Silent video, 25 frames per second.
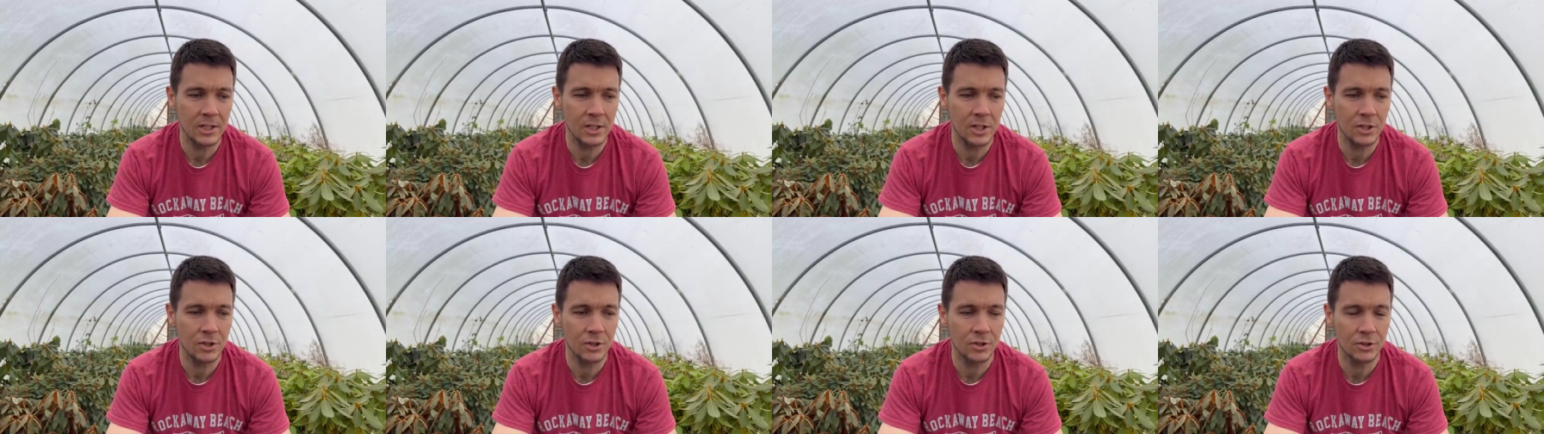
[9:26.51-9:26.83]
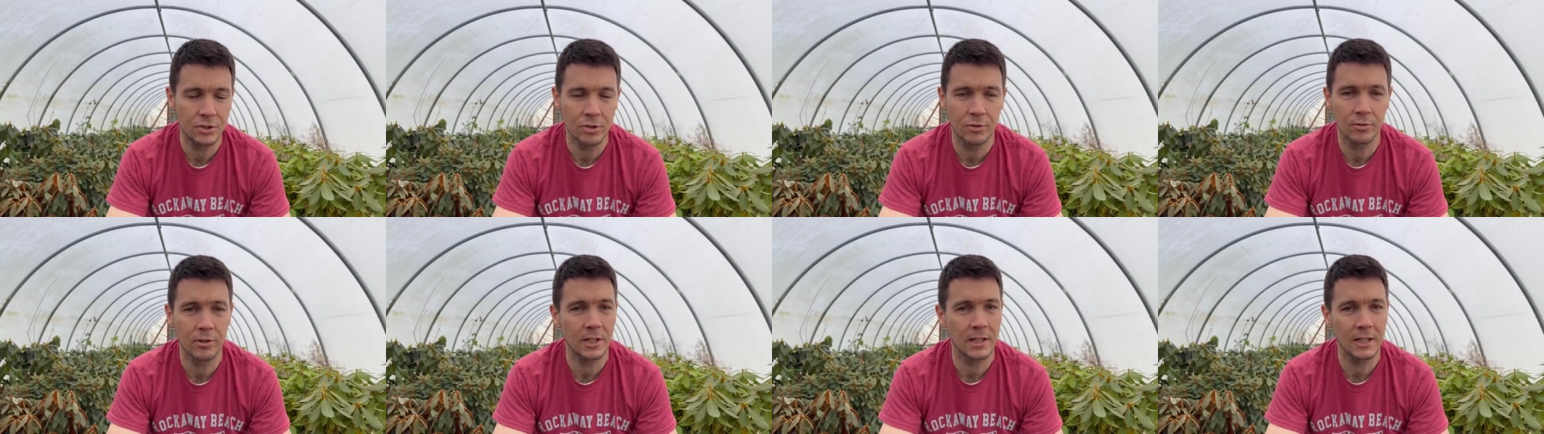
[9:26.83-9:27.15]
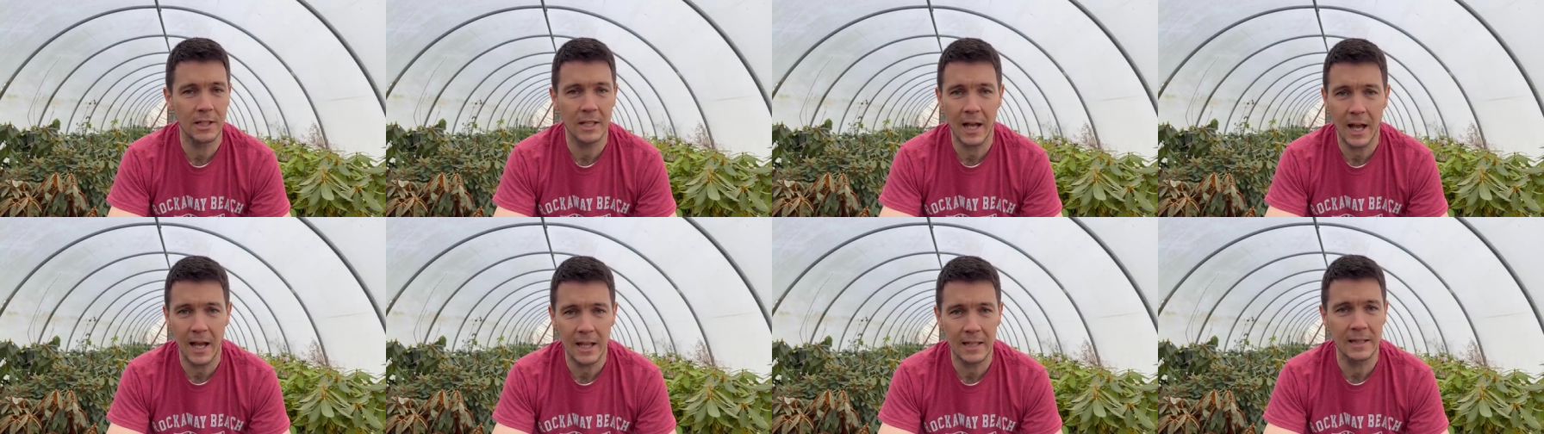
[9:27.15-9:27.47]
you're doing a
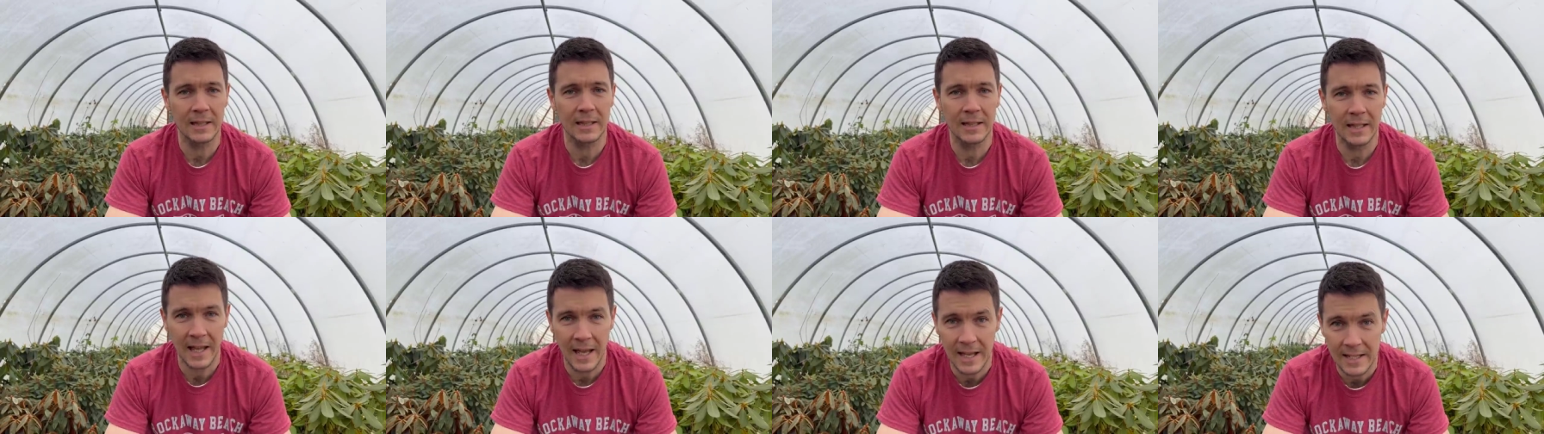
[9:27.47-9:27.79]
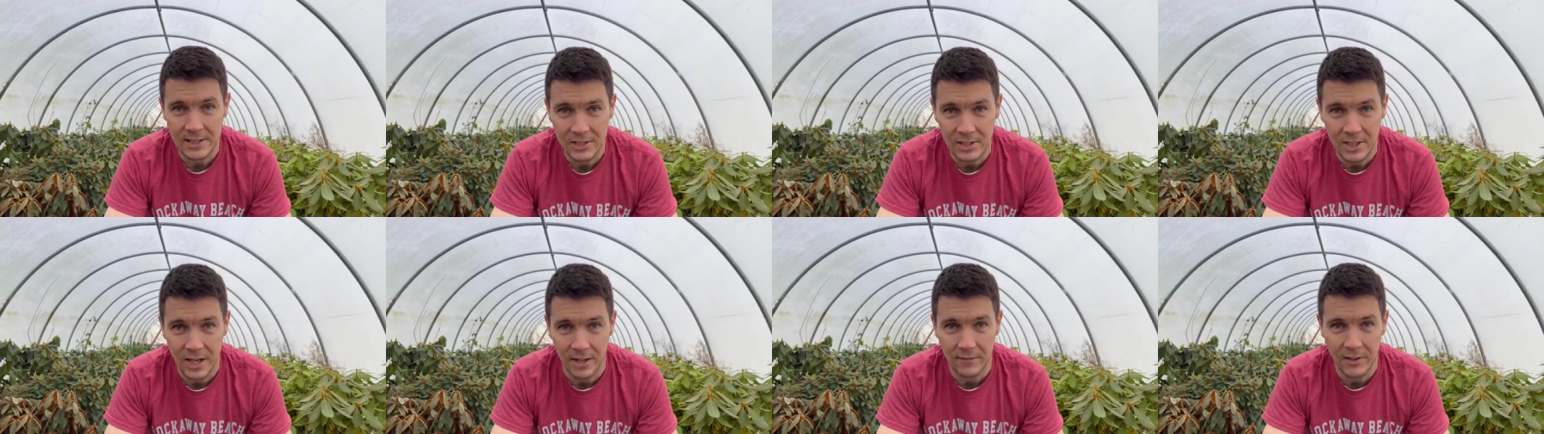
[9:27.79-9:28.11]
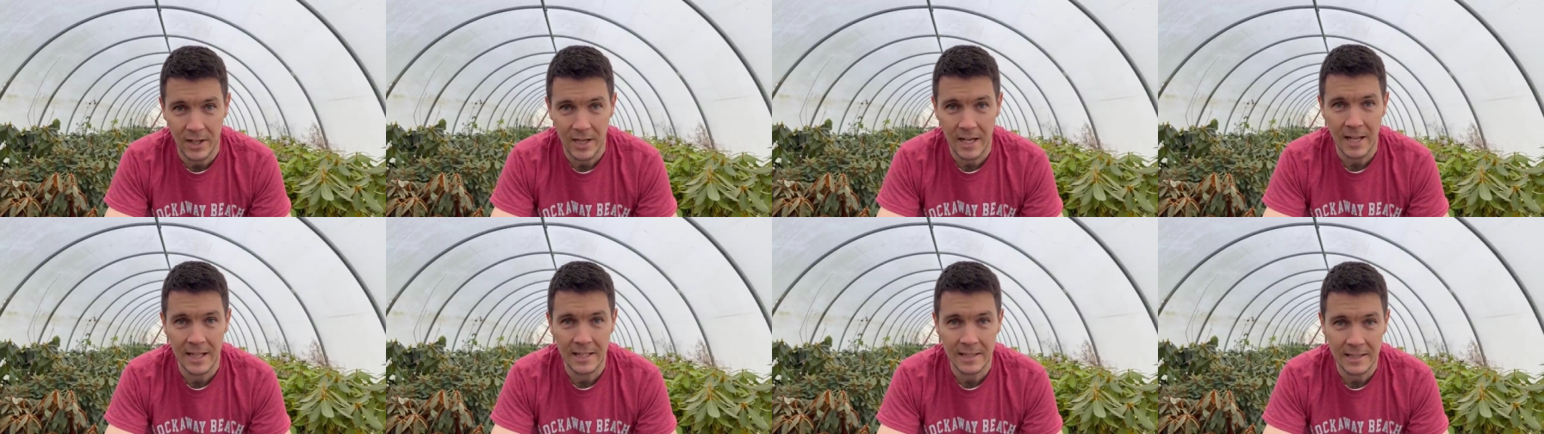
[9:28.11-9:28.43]
lot less of
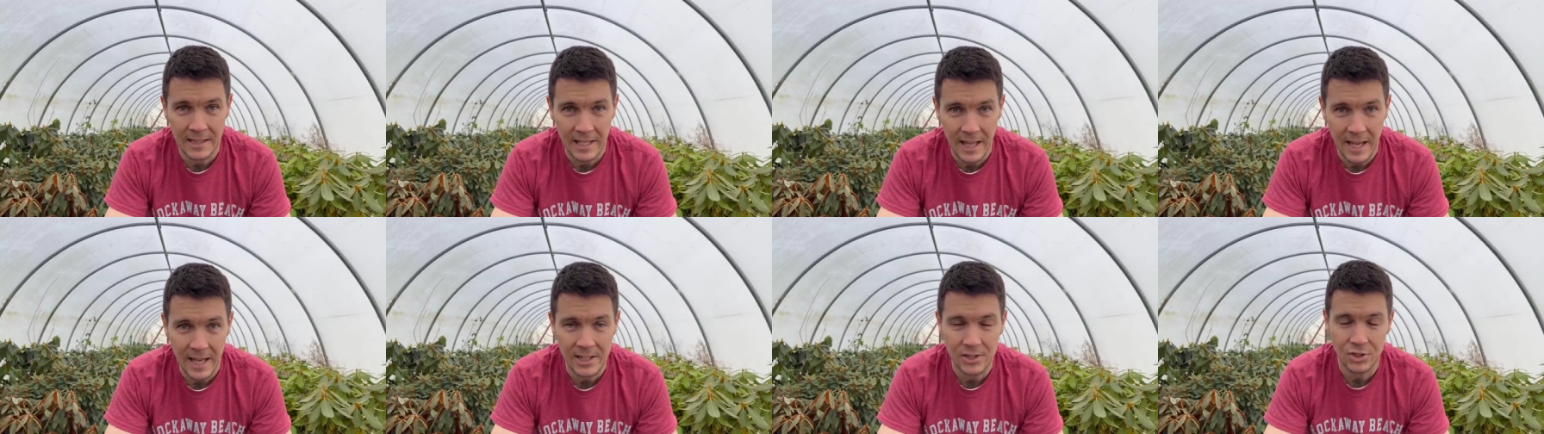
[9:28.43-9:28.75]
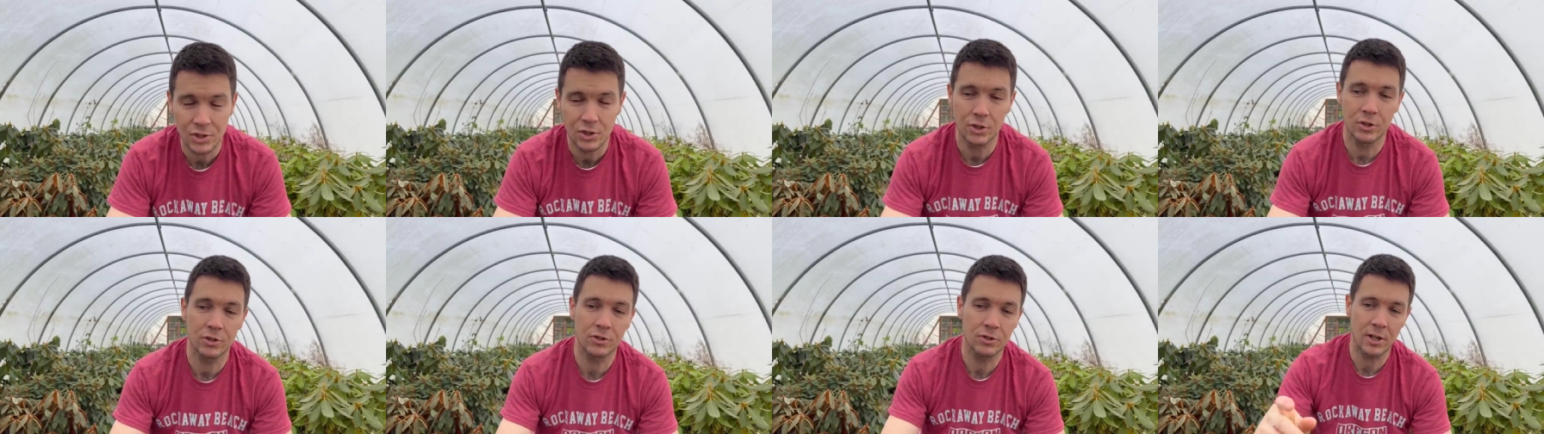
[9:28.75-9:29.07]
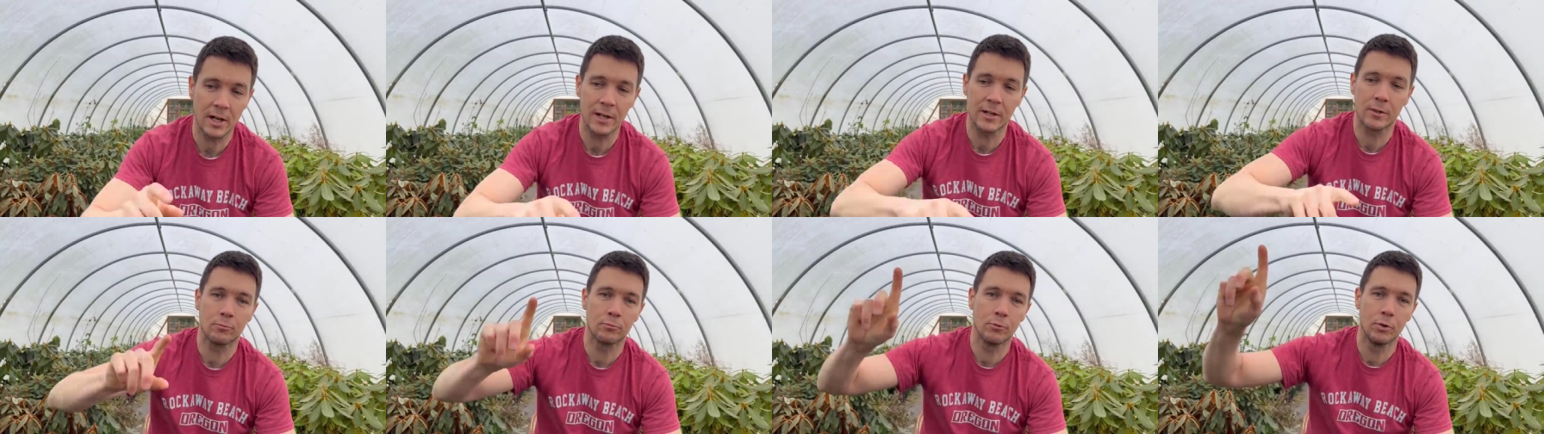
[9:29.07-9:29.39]
it, unless you're
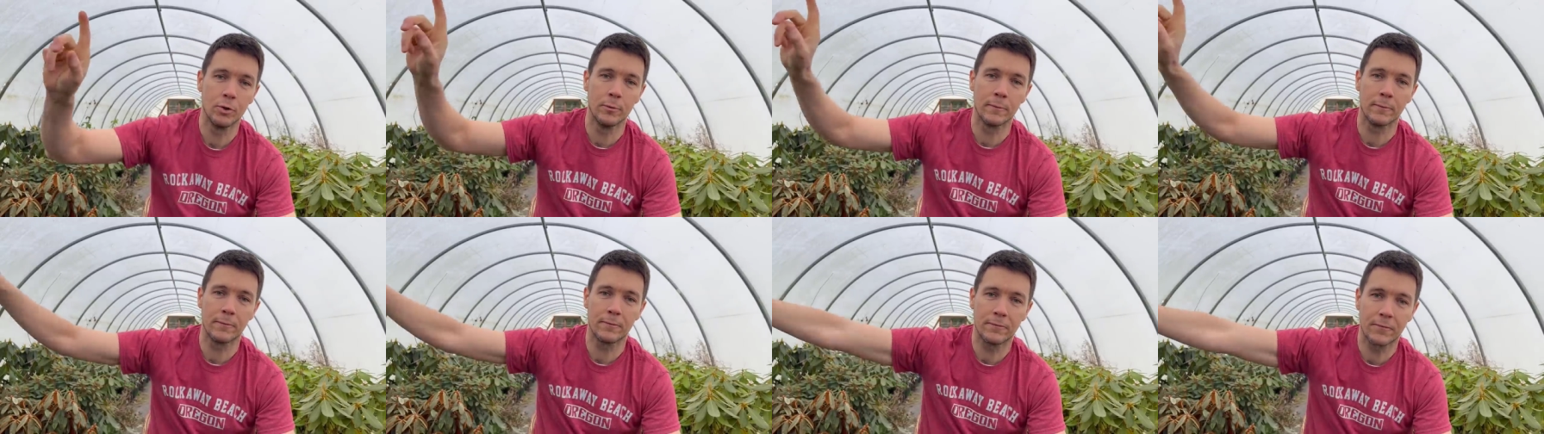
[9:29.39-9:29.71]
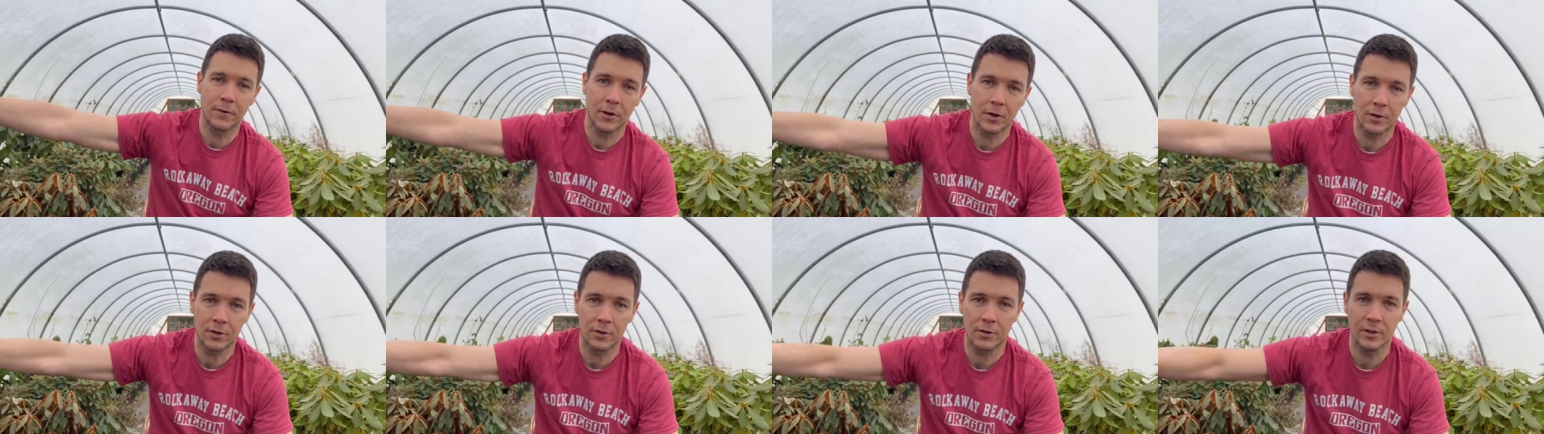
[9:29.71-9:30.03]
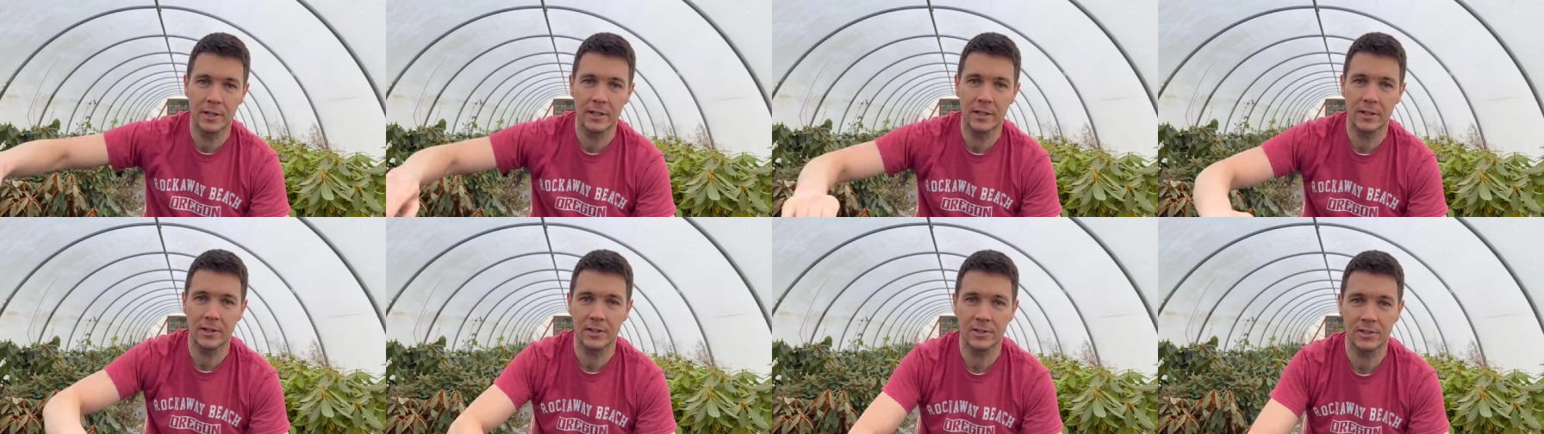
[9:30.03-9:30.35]
trying to root them further
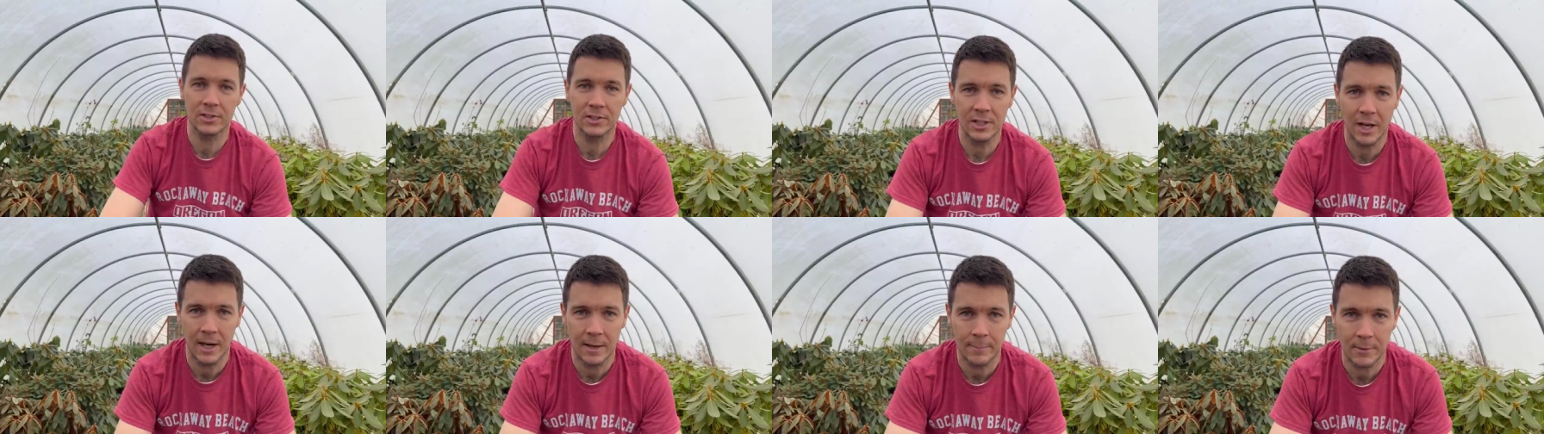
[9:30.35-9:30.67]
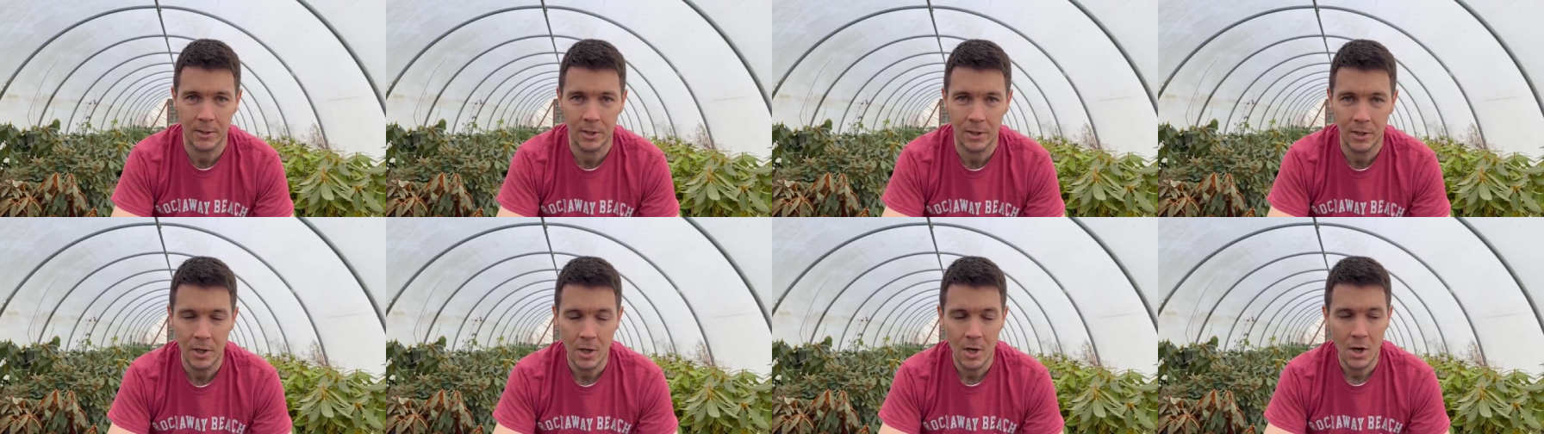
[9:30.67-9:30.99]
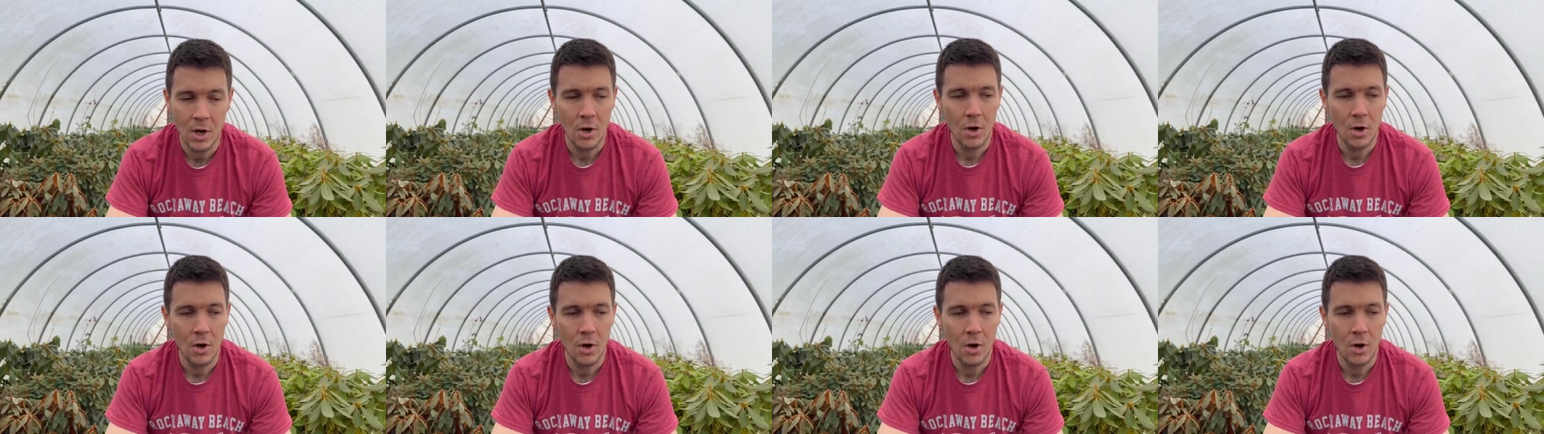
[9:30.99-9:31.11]
into the summer,